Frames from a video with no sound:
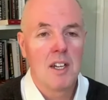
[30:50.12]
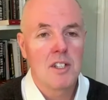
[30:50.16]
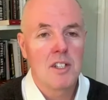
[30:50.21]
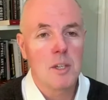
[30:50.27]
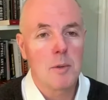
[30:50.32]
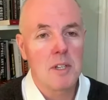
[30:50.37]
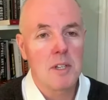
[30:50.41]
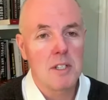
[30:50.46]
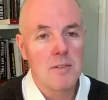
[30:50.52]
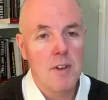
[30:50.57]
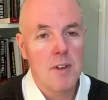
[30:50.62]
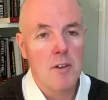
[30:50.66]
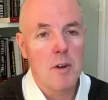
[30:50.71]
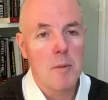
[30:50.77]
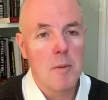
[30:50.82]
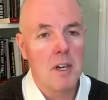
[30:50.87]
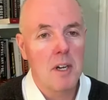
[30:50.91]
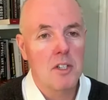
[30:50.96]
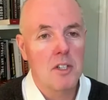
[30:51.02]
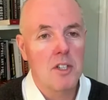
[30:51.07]
So it's very
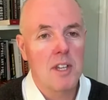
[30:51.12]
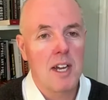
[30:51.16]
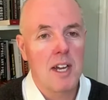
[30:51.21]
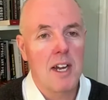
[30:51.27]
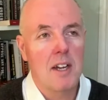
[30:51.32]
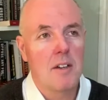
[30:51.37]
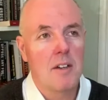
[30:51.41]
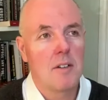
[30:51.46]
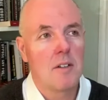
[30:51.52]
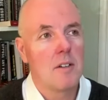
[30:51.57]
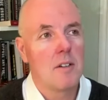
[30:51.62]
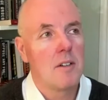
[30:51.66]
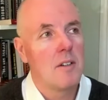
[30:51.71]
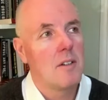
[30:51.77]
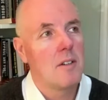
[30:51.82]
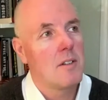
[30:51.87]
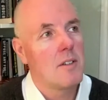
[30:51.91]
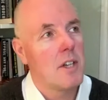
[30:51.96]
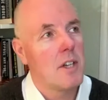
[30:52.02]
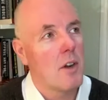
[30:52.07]
much that,
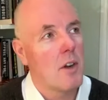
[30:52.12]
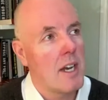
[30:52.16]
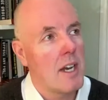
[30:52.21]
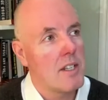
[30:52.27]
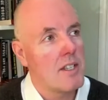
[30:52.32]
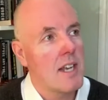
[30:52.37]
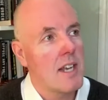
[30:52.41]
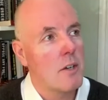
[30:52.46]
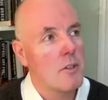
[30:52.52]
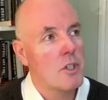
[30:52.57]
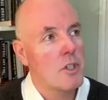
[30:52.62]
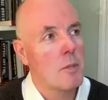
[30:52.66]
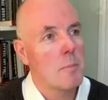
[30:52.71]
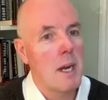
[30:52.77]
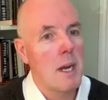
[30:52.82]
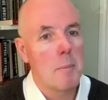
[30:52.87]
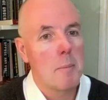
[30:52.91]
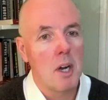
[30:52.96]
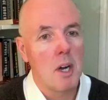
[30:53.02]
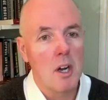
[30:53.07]
you know, it's Al
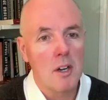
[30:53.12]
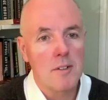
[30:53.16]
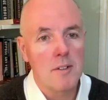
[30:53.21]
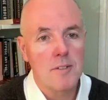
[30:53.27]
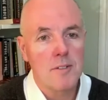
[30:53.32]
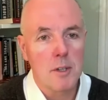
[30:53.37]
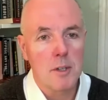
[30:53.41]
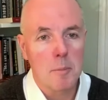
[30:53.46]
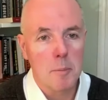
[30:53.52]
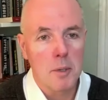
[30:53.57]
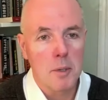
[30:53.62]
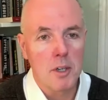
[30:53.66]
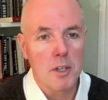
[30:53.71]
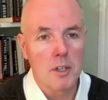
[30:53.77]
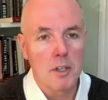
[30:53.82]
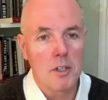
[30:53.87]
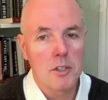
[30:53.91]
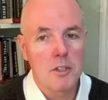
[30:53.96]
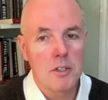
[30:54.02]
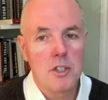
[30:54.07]
Shabaab after the
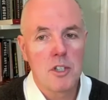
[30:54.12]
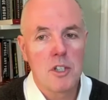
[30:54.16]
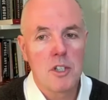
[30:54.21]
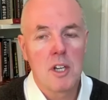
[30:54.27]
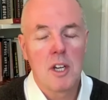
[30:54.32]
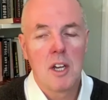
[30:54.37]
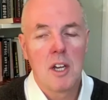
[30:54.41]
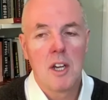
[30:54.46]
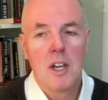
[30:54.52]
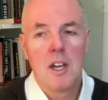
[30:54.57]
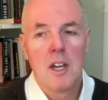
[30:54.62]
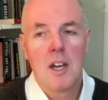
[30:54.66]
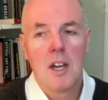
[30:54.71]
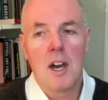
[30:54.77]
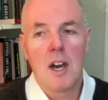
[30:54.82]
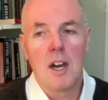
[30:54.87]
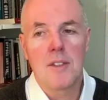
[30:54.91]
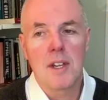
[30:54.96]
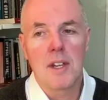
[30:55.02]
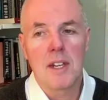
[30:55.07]
purge.
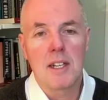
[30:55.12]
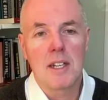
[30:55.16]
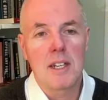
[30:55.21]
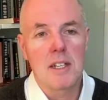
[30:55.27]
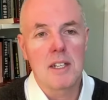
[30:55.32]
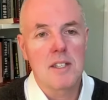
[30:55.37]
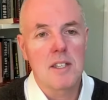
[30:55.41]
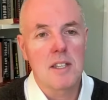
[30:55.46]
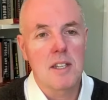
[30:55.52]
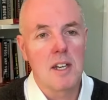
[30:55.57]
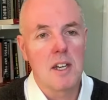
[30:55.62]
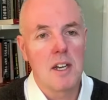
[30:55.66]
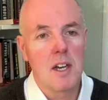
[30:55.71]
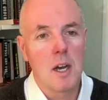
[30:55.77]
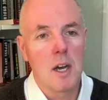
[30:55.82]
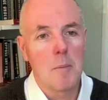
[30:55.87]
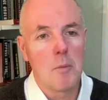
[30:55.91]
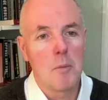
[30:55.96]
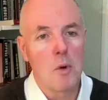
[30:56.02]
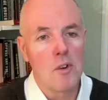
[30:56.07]
I think it's a,
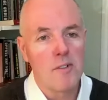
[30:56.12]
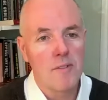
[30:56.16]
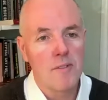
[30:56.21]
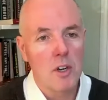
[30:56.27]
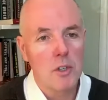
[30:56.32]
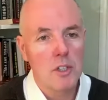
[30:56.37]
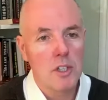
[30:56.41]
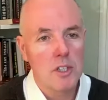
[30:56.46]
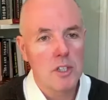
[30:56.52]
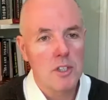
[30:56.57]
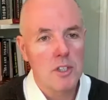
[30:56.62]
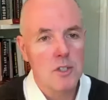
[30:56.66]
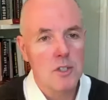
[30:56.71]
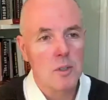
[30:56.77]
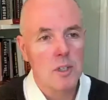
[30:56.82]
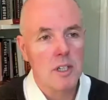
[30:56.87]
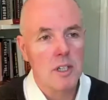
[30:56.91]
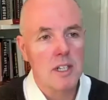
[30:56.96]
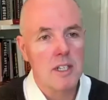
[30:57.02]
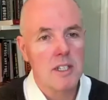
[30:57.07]
a more focused
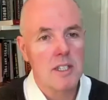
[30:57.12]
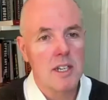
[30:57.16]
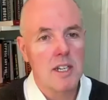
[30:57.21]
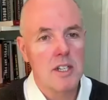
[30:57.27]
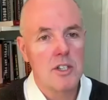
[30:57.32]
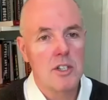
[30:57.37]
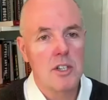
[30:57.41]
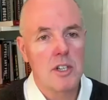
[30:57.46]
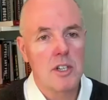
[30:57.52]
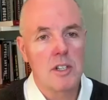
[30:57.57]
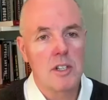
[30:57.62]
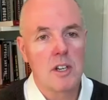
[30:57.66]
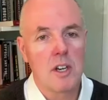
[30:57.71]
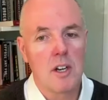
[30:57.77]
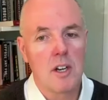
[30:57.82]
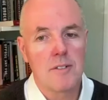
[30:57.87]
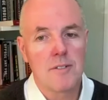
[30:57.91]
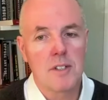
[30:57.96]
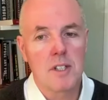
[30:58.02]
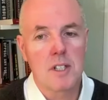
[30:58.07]
organization
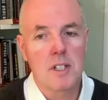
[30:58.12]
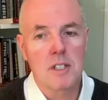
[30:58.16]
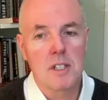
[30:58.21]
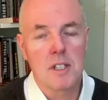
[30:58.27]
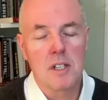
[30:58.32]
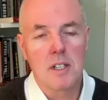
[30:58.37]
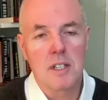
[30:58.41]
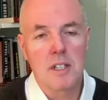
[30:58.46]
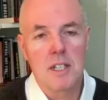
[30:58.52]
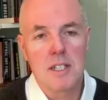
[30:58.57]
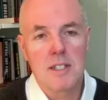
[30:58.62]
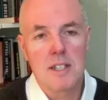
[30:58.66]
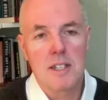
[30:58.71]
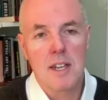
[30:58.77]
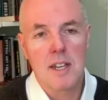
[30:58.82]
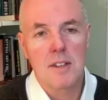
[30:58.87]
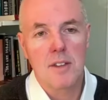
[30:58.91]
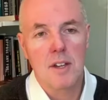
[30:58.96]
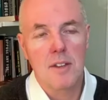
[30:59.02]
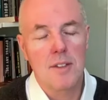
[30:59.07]
after Godane's death.